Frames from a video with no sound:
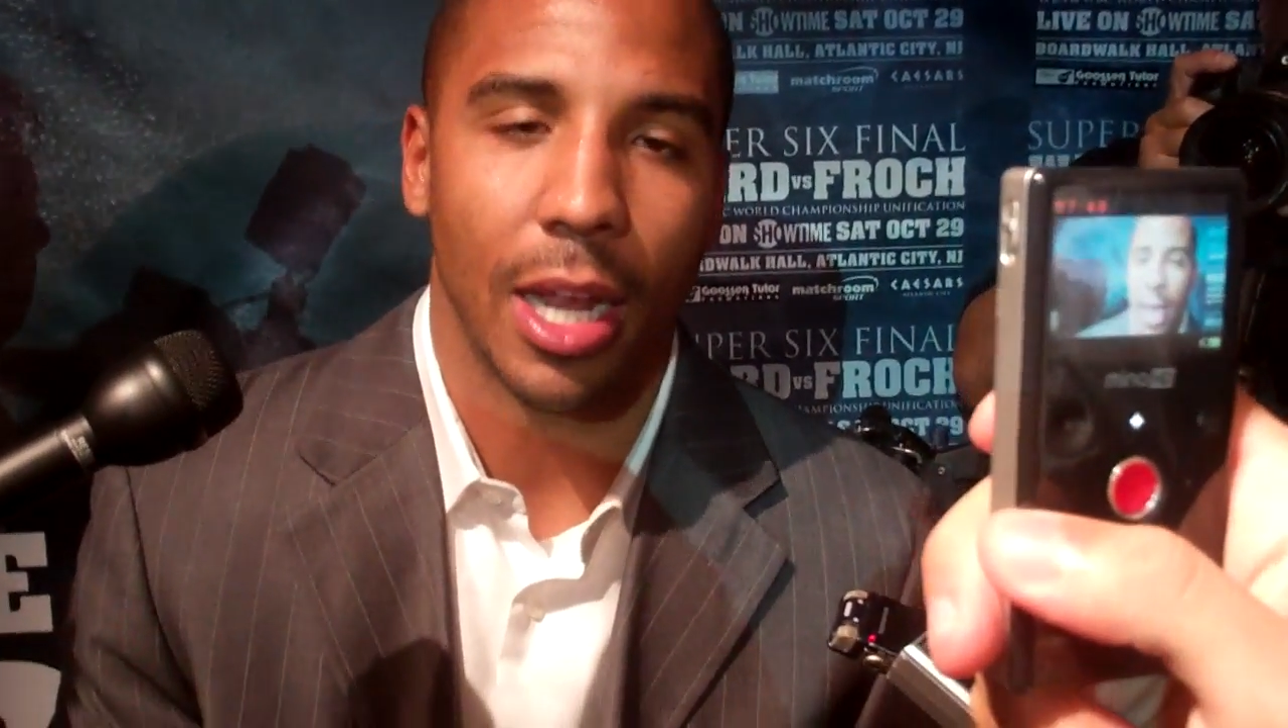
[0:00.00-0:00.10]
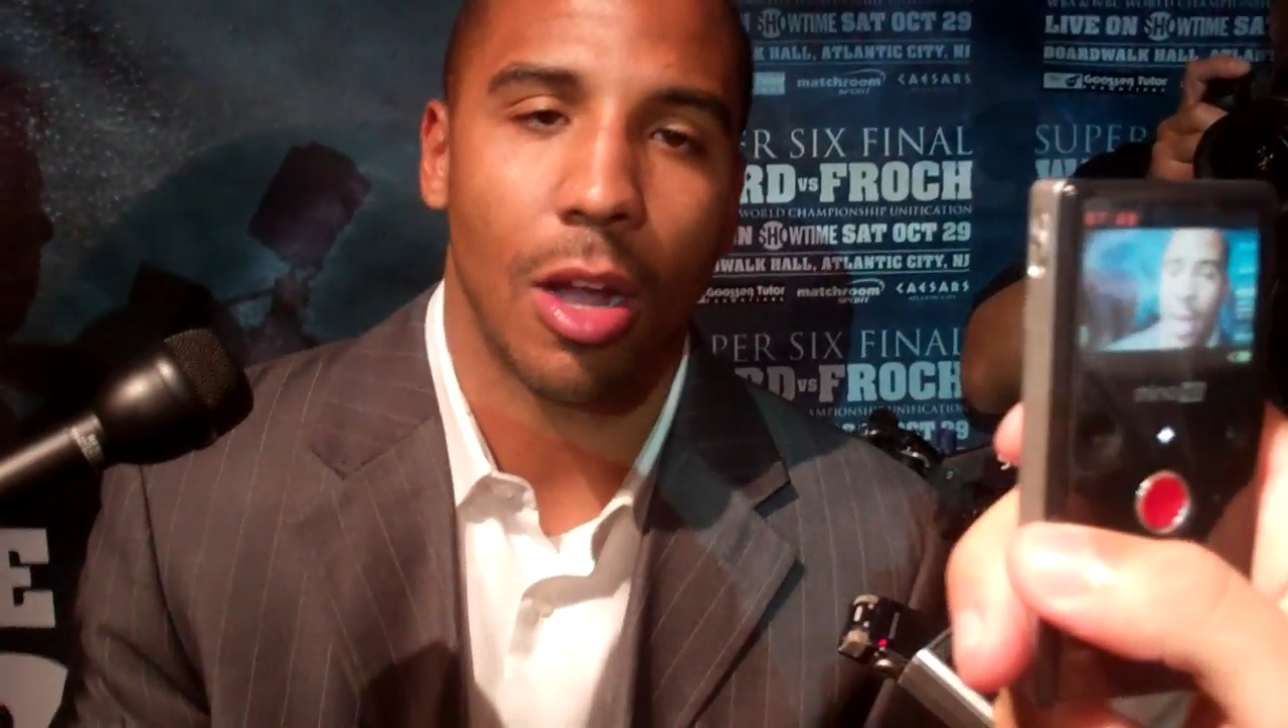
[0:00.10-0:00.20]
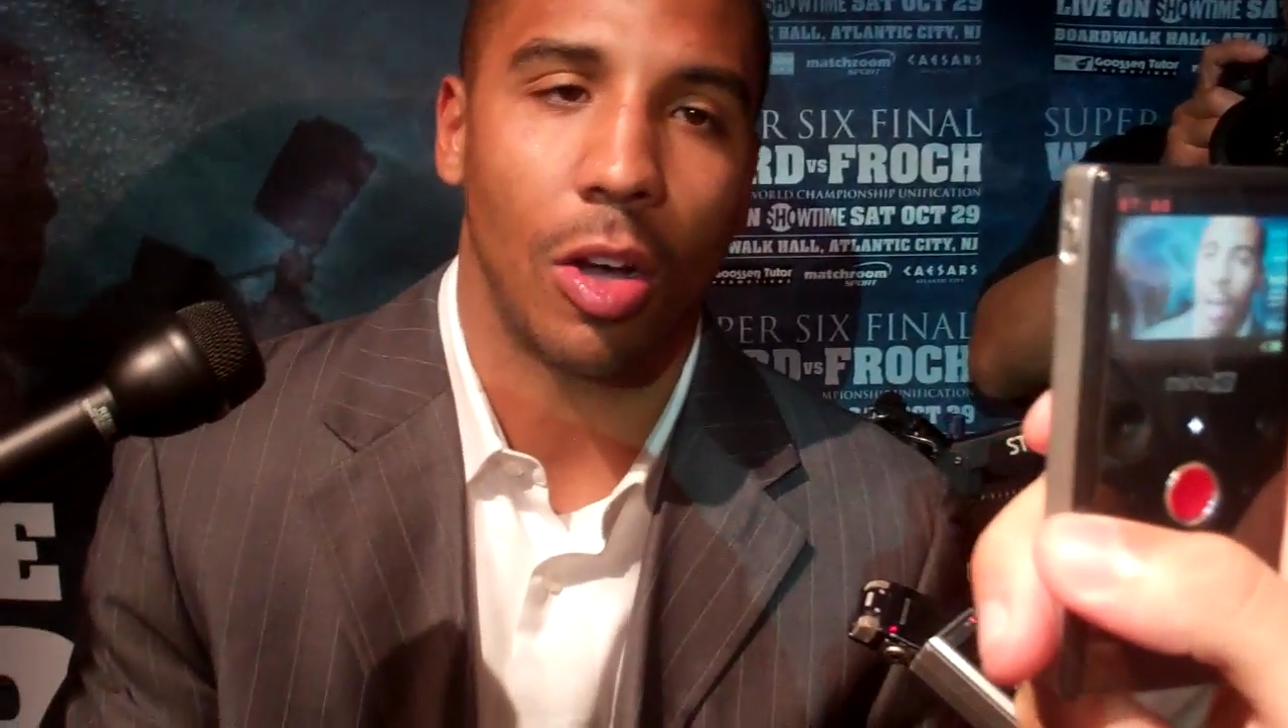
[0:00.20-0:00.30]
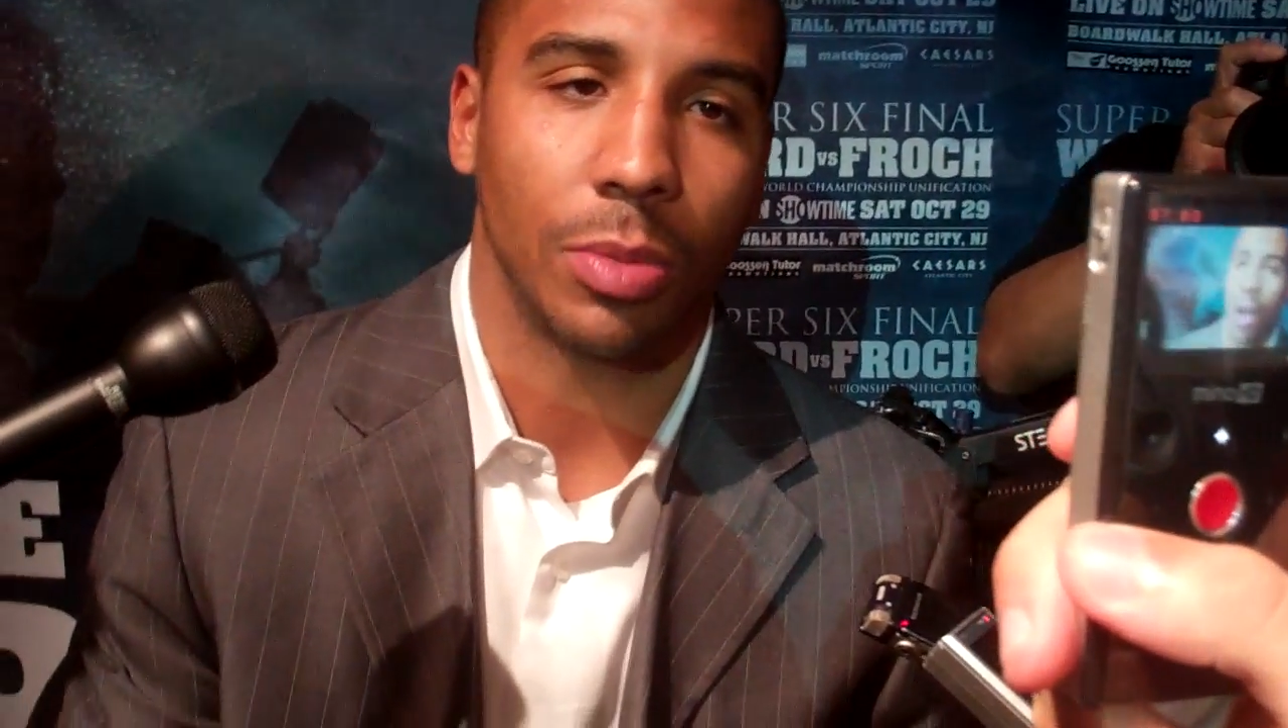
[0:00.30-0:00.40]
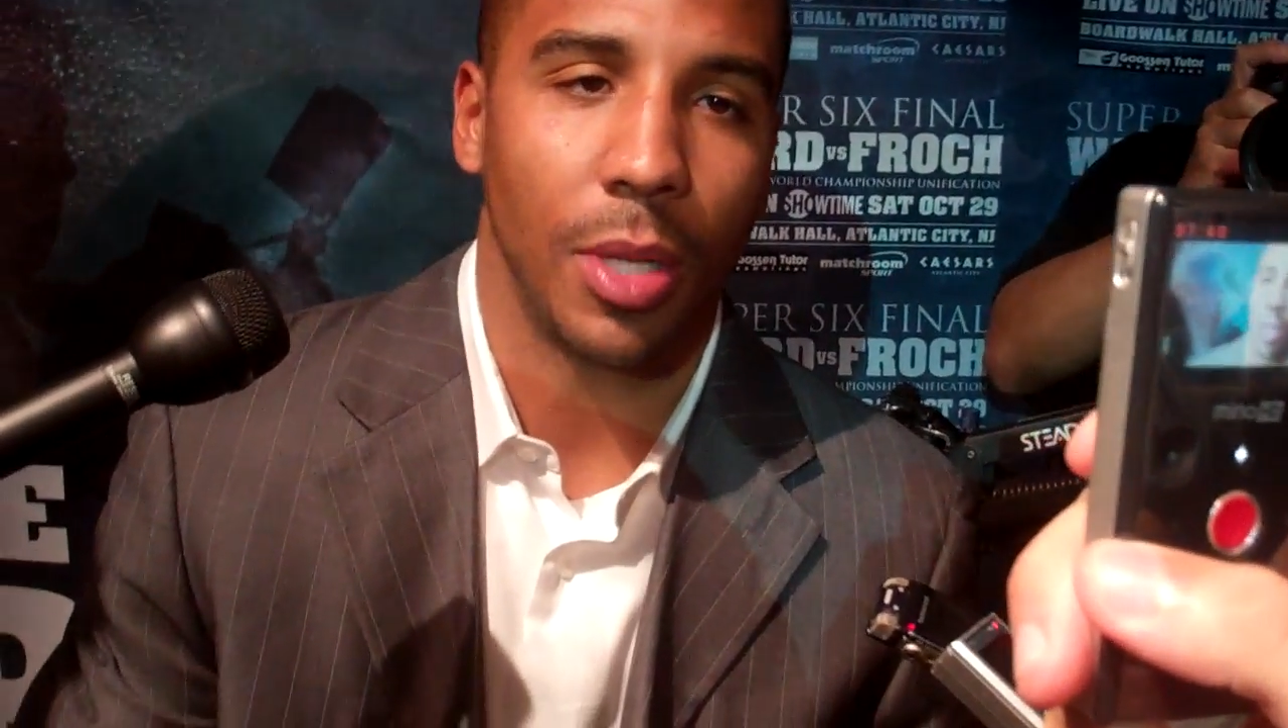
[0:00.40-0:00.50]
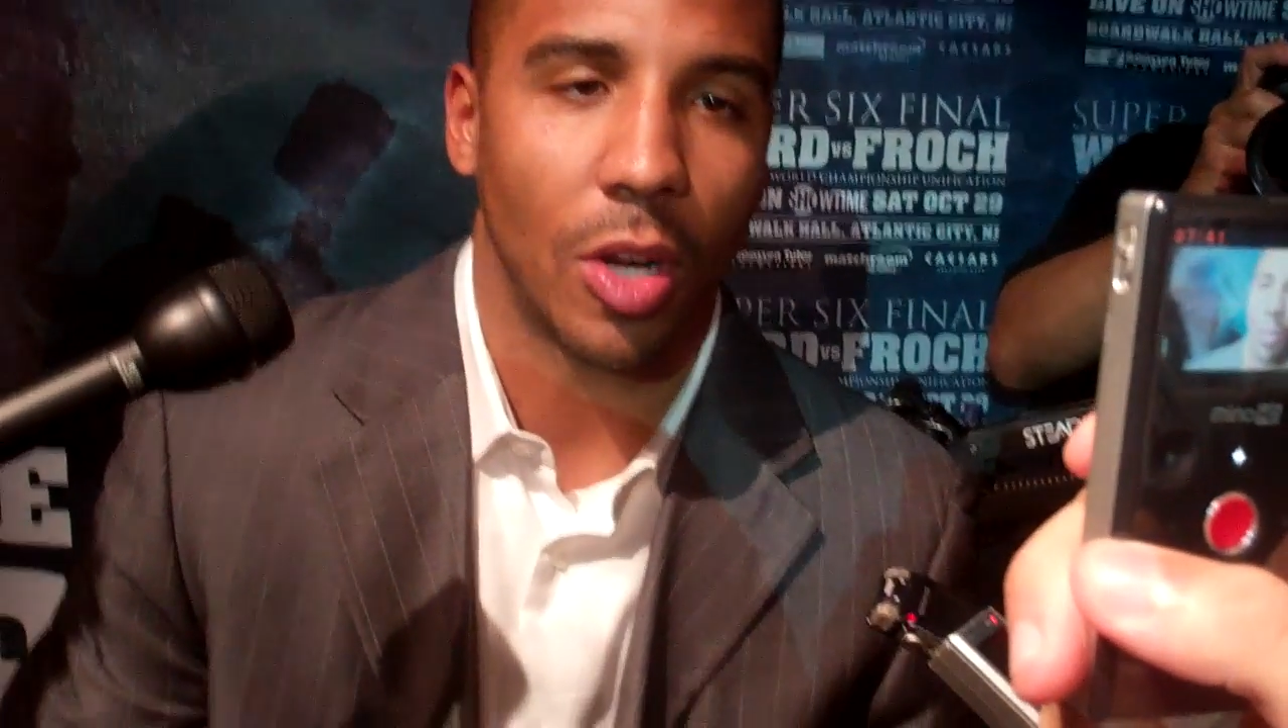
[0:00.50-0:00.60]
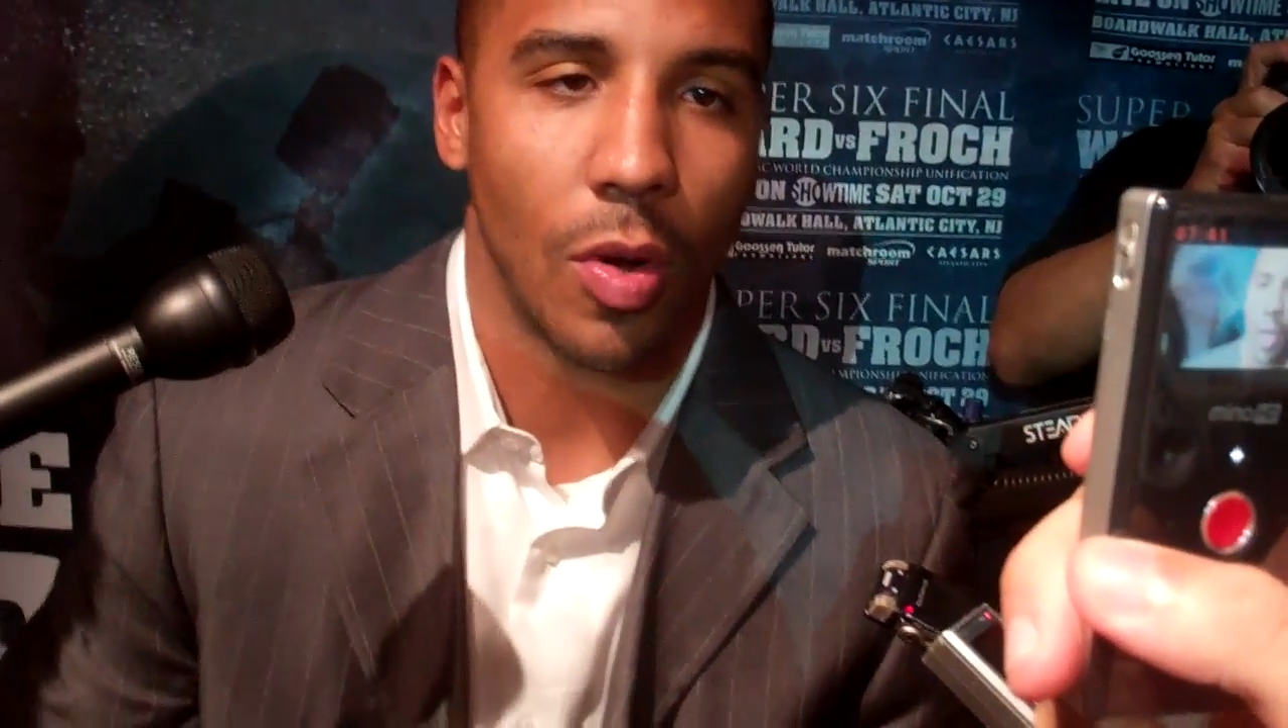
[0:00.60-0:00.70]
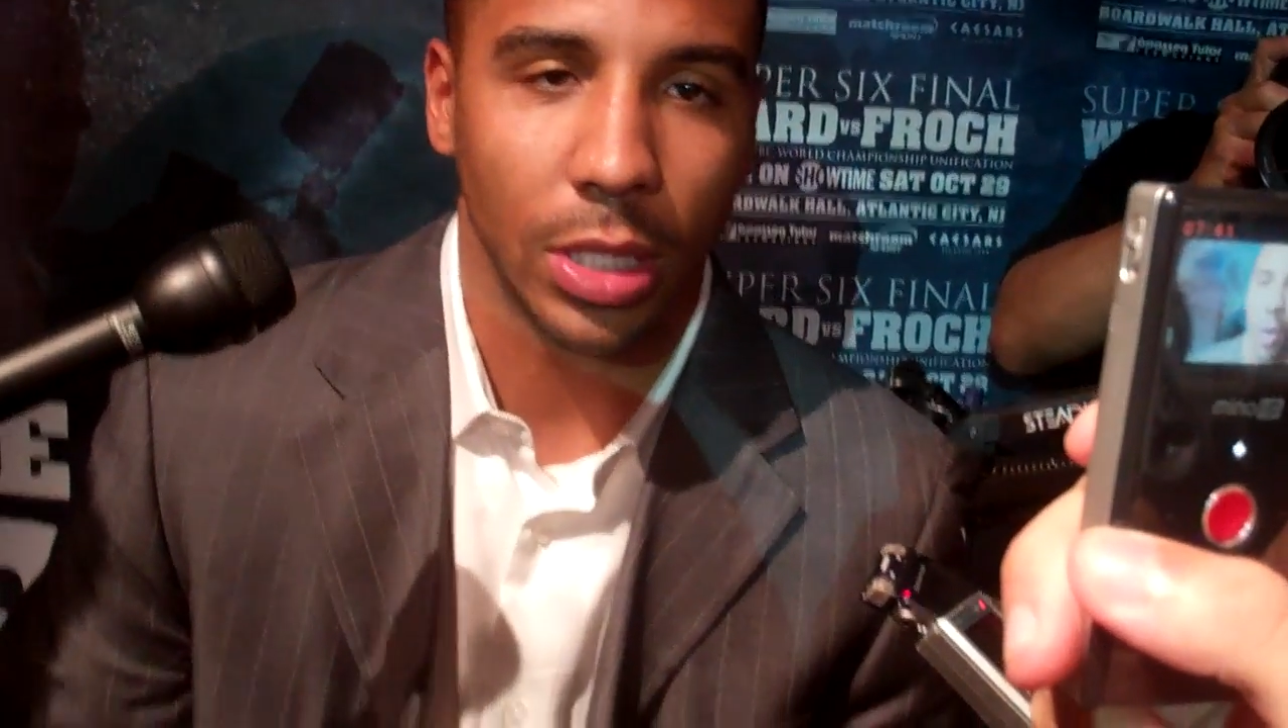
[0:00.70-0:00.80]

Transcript: and cause me to